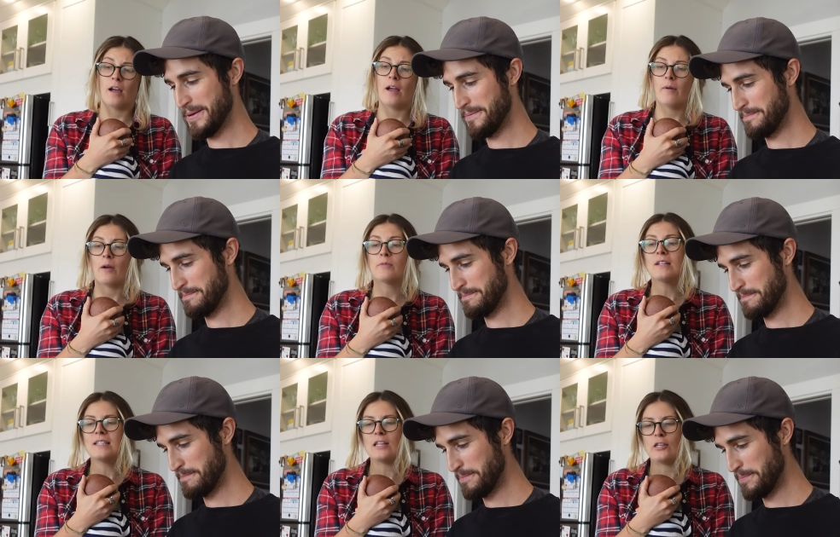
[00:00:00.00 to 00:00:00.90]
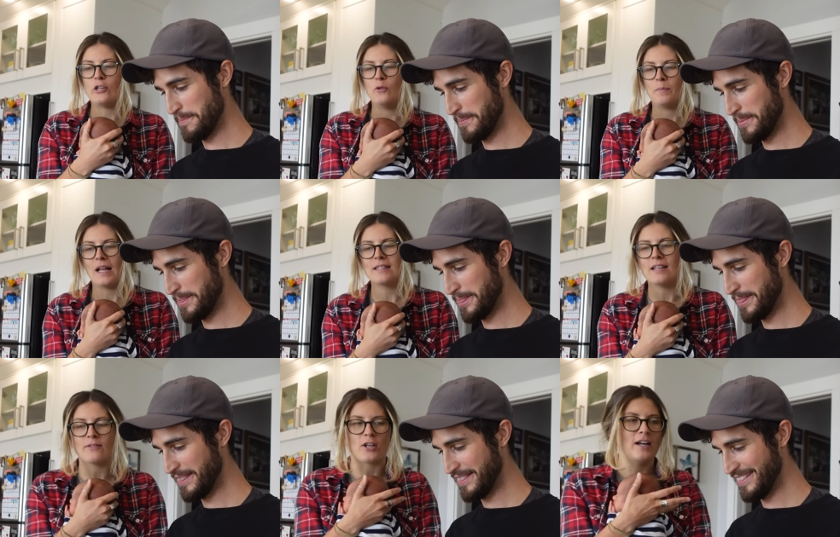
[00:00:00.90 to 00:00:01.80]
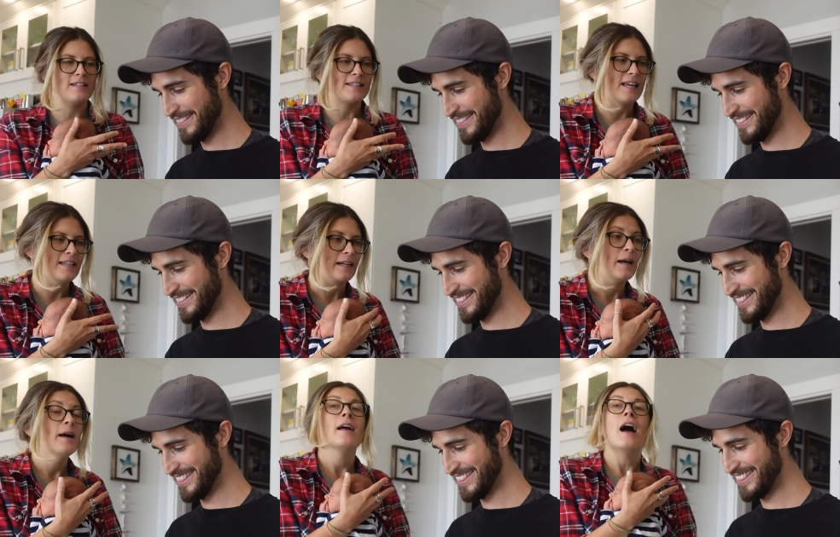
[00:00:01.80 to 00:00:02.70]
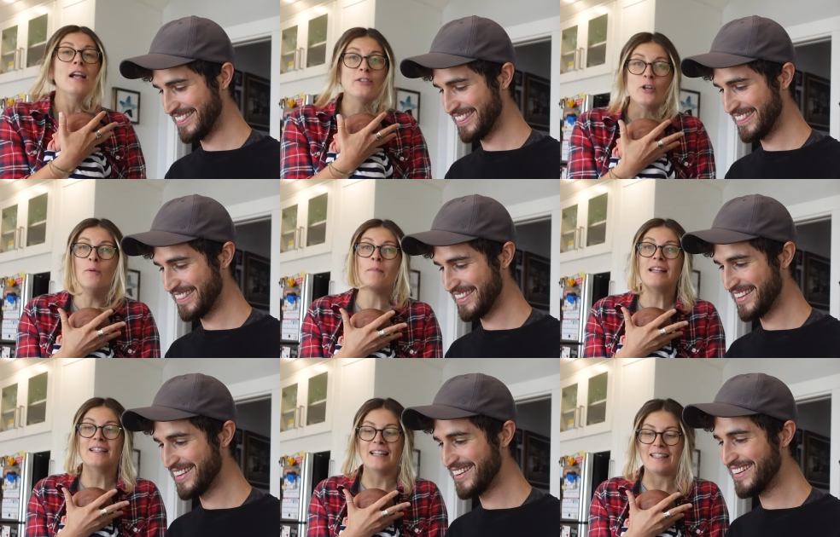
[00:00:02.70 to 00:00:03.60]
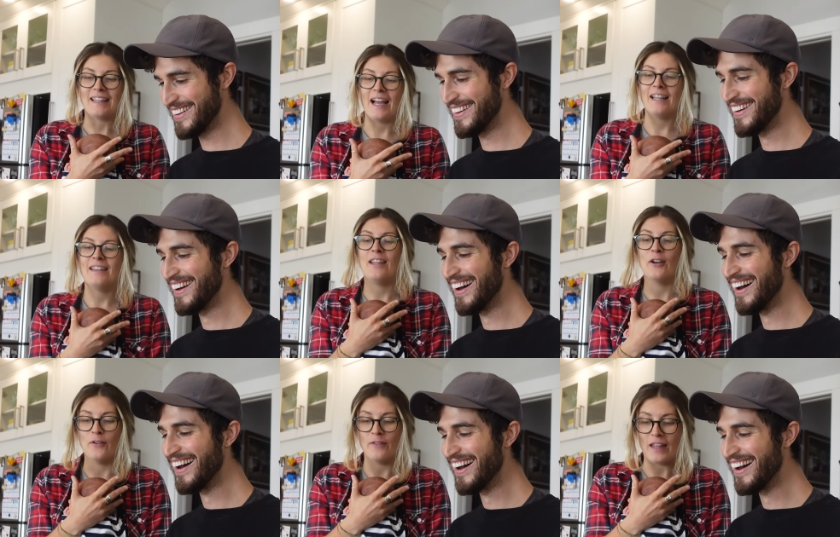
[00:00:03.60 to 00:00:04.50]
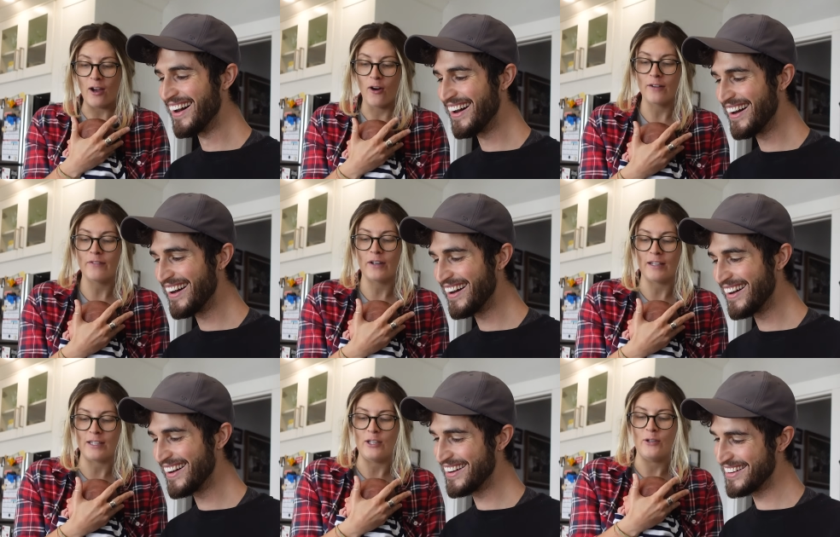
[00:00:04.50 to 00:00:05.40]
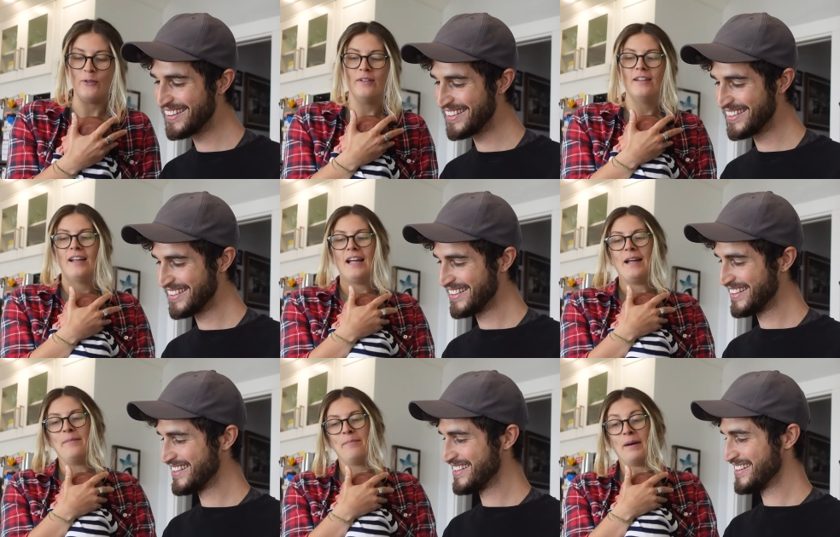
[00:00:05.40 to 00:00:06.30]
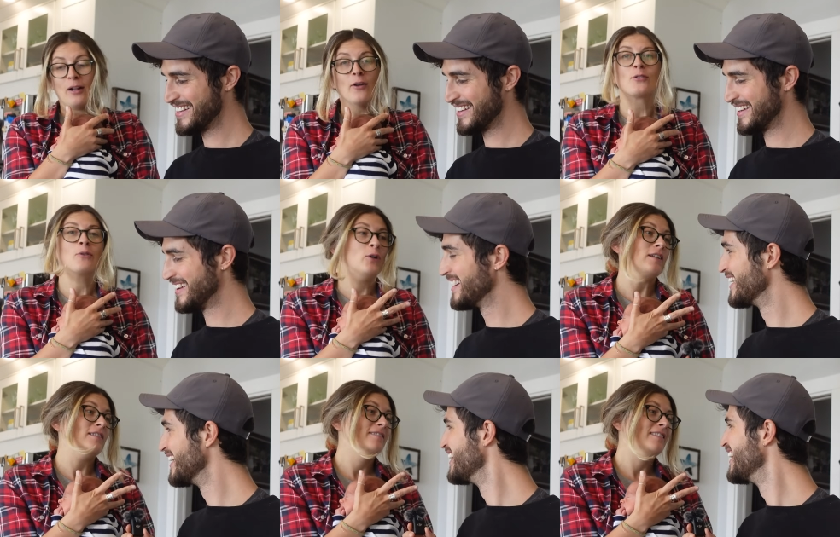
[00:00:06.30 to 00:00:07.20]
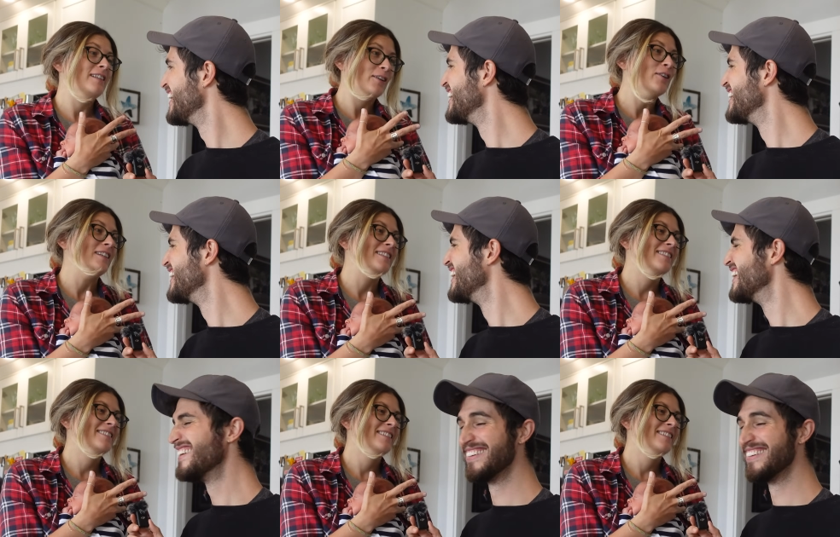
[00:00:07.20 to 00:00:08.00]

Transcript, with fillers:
Speaker 1: I was gonna say cute, but that sounds condescending. I don't mean it like that. They are very cute, but also good. They're good.